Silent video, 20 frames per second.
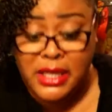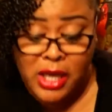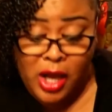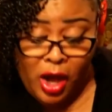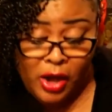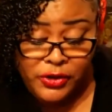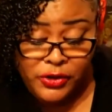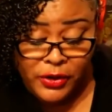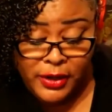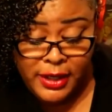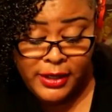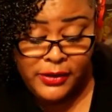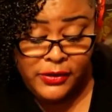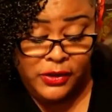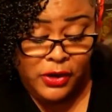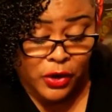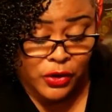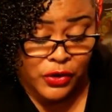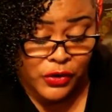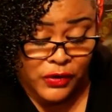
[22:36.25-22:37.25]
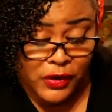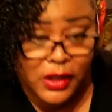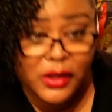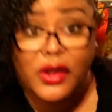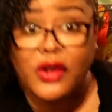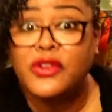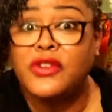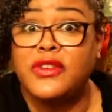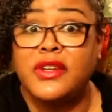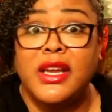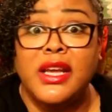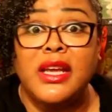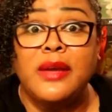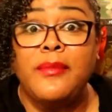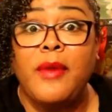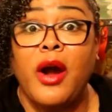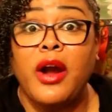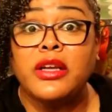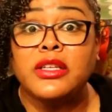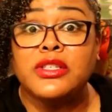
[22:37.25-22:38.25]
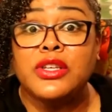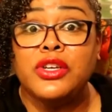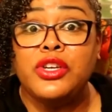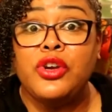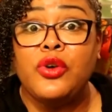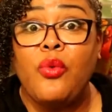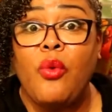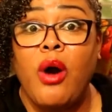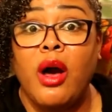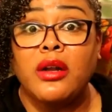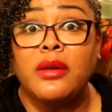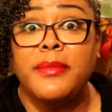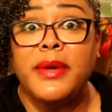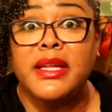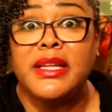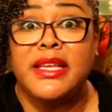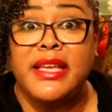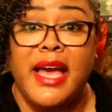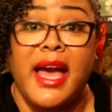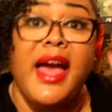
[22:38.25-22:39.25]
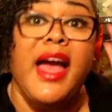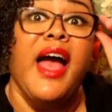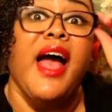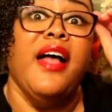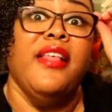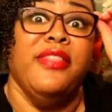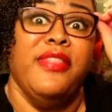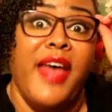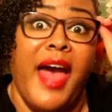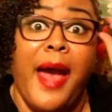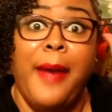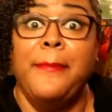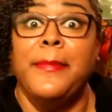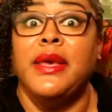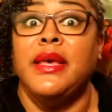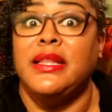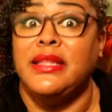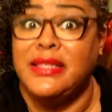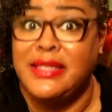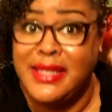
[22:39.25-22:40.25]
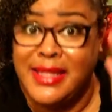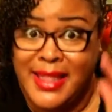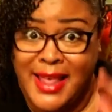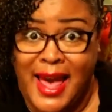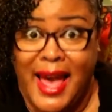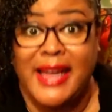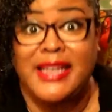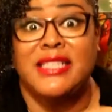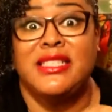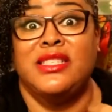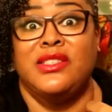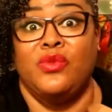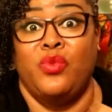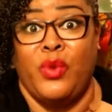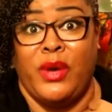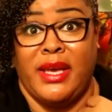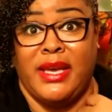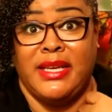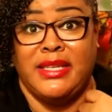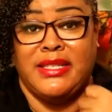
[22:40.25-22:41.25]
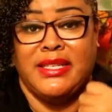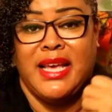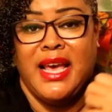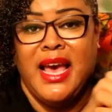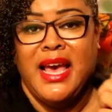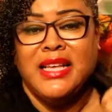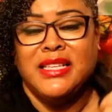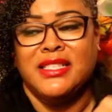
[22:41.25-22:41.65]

He also let us know, you see those sting marks on your watermelon? Yeah, that means that is sweet.